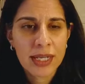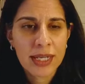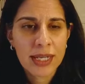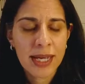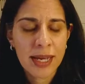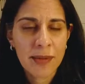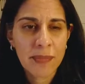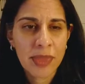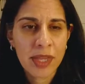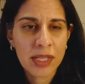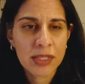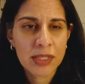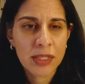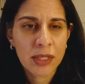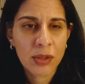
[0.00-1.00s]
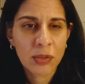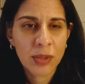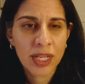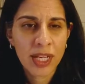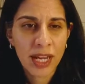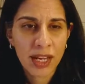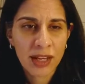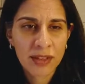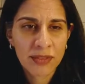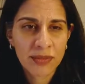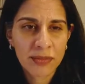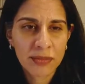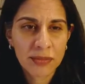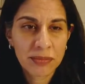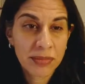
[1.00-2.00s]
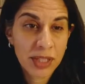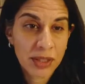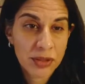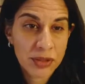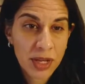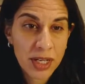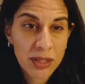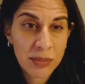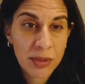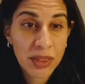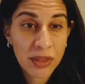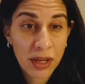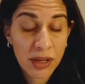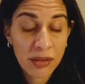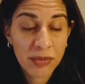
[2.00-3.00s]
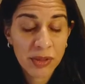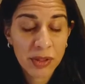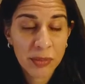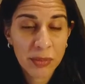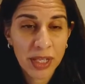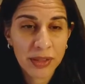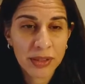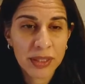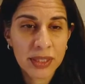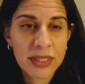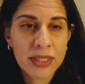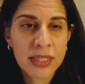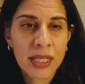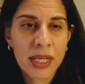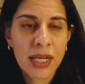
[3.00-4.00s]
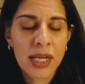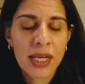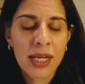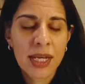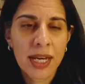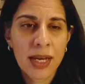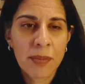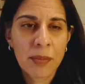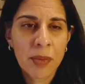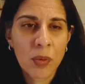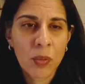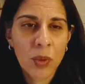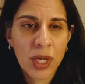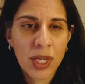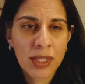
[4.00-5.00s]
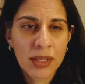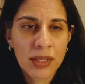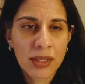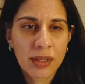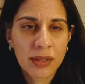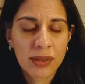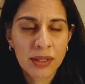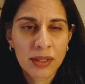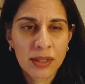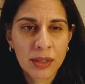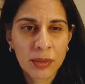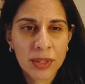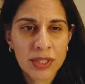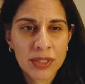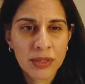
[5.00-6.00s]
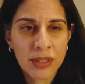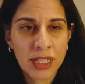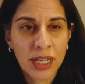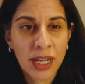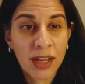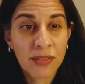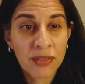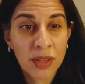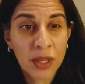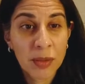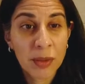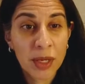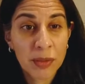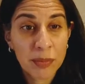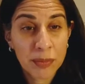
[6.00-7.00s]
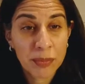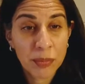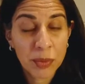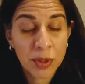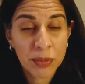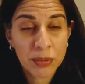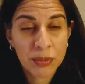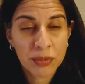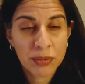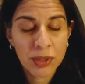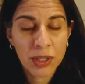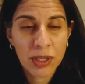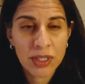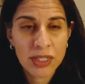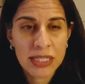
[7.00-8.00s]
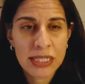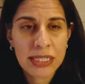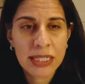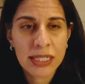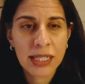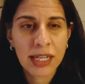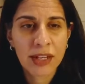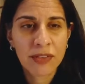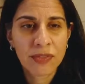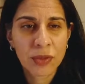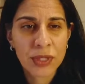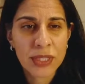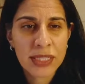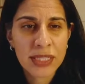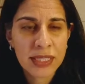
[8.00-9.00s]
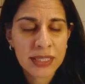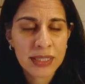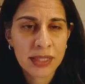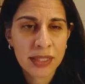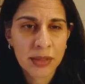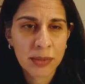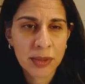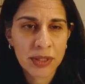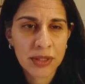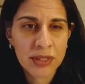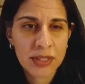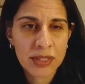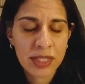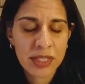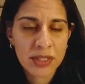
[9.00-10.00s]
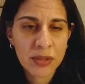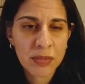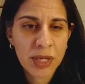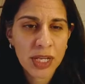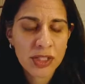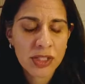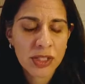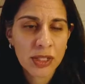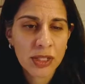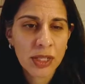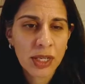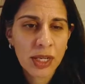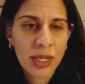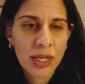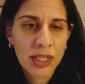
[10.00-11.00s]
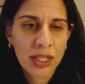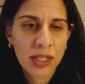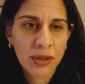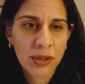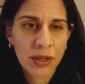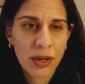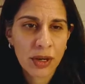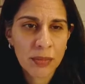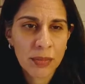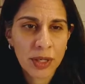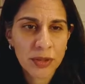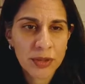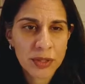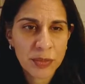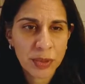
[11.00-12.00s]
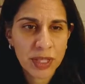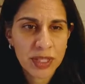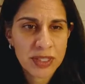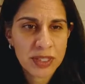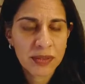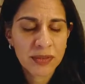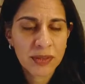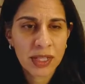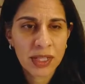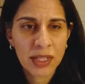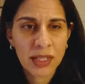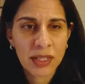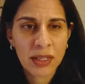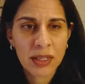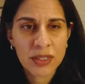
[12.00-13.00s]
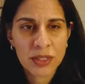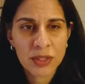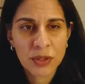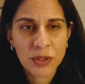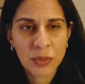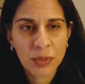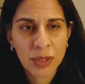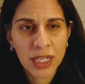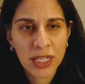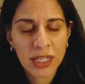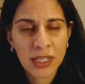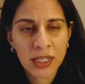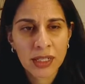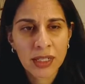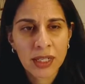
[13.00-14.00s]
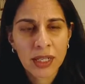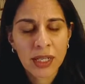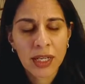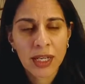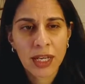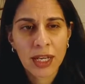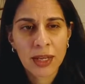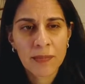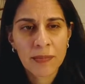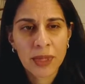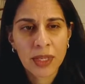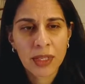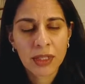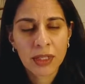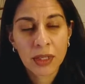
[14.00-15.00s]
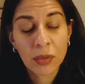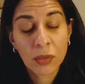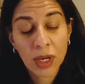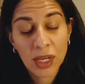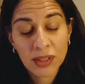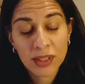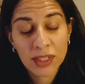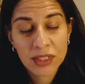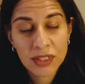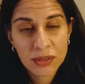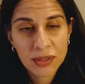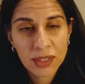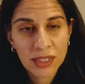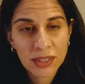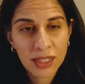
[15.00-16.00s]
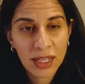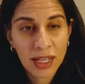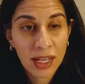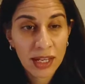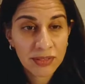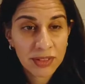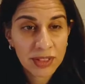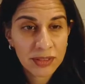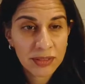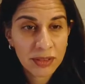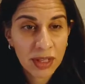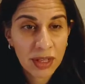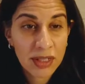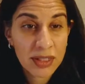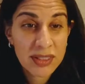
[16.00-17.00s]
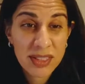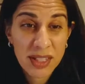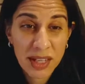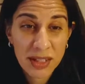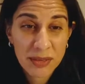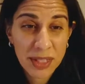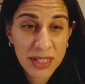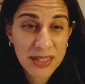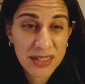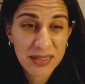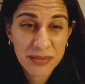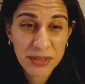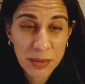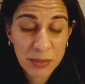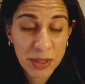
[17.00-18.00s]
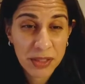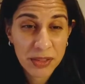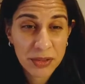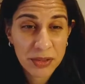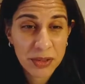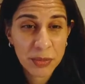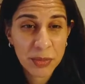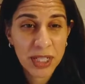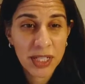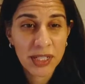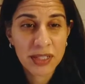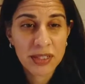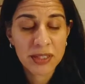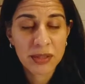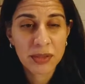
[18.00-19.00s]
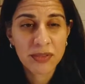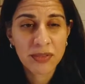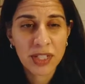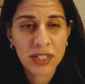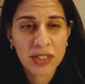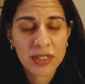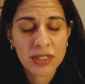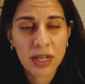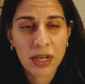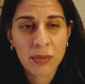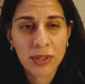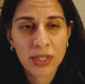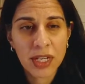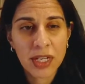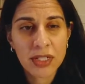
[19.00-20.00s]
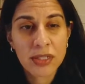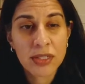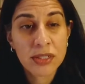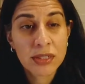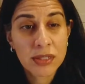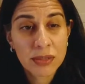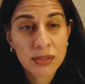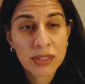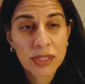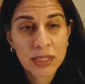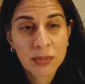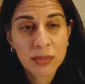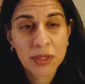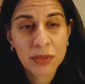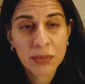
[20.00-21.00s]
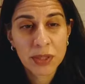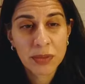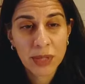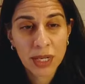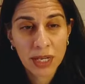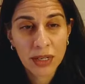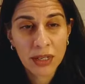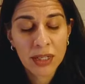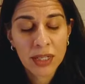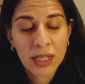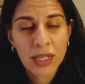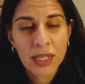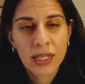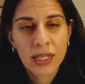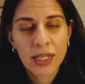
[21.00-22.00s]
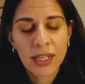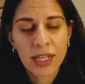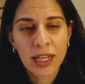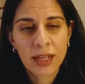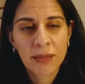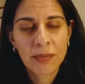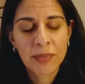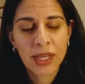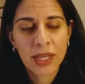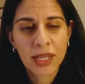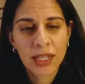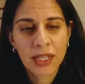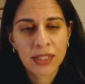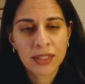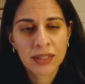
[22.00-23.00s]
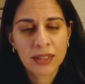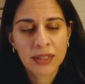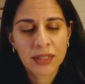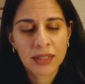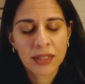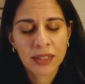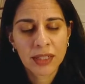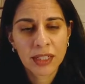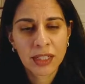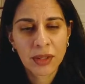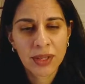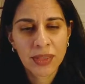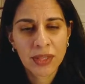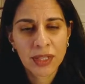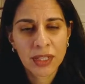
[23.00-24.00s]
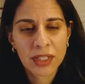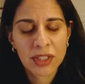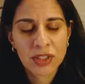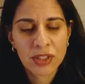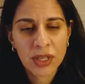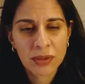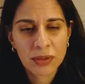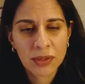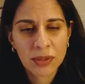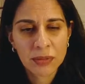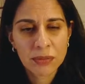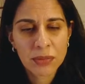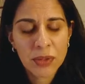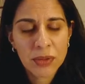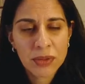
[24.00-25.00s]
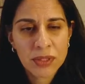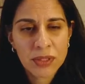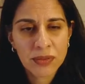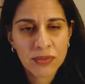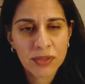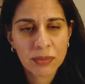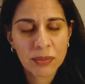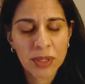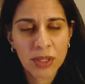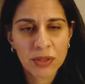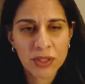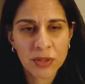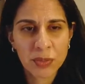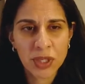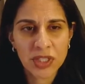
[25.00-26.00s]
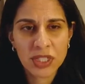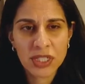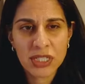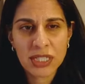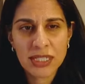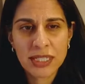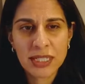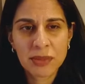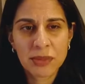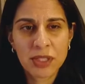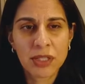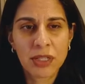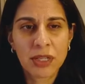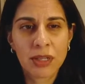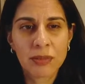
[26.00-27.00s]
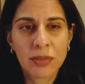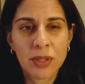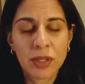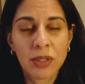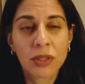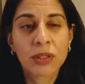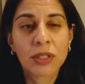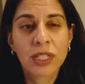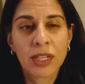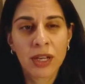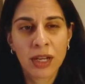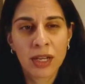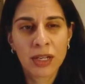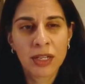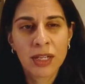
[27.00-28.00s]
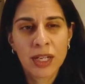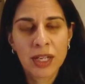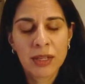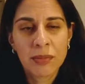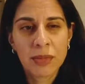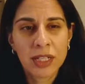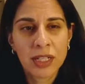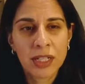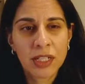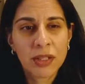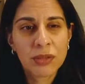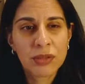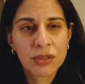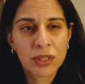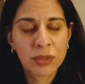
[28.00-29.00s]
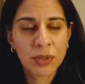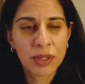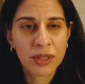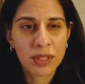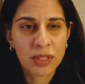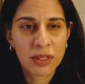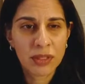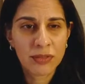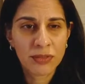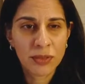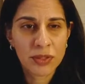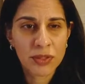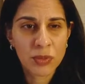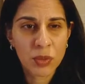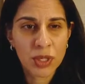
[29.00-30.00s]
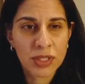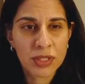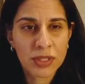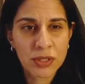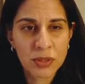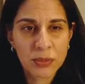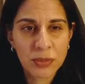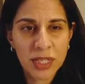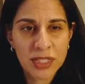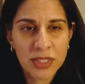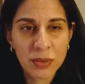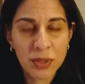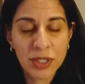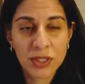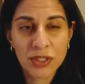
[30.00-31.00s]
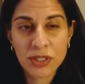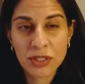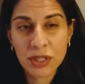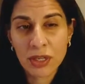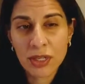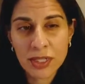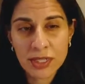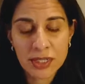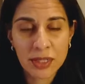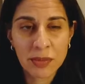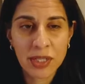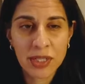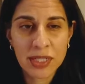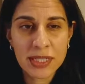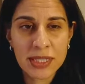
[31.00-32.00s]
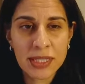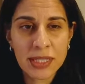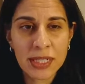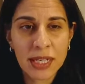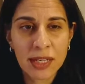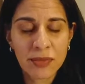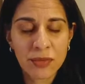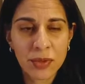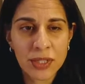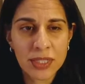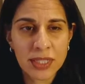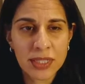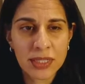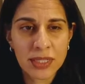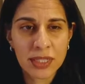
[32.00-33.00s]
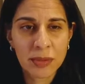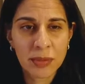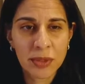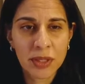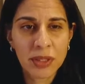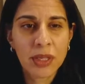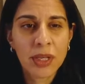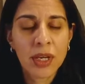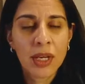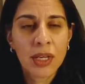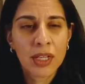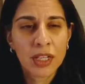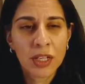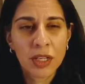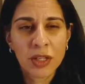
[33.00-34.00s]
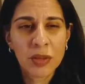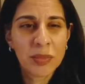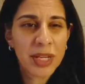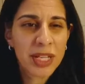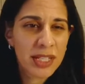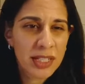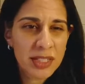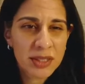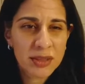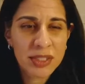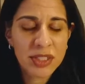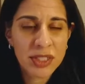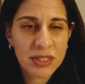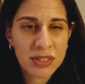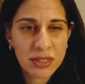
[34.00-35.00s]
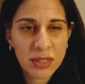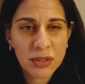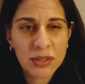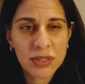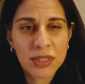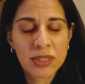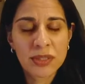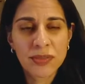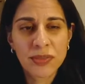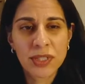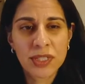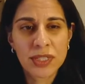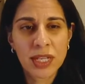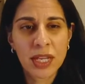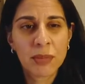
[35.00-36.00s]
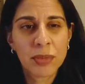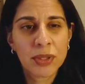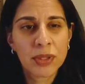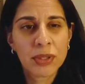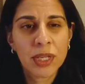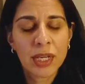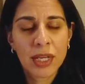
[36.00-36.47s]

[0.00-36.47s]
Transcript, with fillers: Um, and so we have, you know, tried to be thoughtful about this. Um, one thing that we certainly have thought about with regards to CDK4/6 inhibitors is, as you mentioned, you know they are marrow suppressive. They can cause neutropenia. And um, you know while they do that, they haven't caused high rates of febrile neutropenia. So infectious complications do seem to be rare, um, and you know, I think in general, most of the marrow suppression does seem to come early on, meaning usually within the first one to two months when you're starting someone on a CDK4-6 inhibitor, you know, you may need to adjust doses, for example,